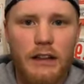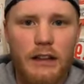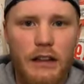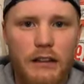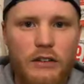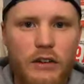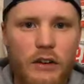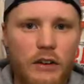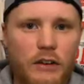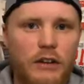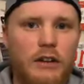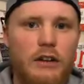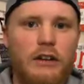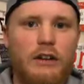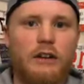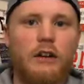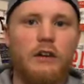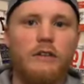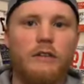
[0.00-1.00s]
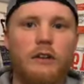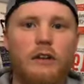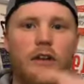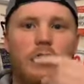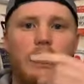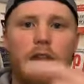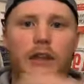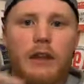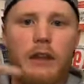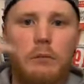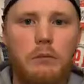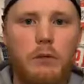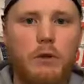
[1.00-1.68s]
and then turning it over and then